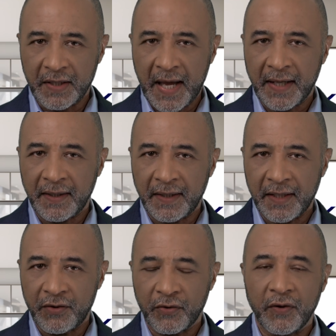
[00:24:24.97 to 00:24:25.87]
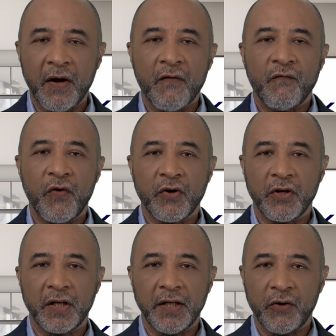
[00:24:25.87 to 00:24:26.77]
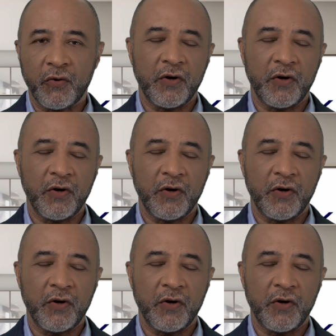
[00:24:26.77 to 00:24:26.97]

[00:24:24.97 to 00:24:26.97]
added either vertically or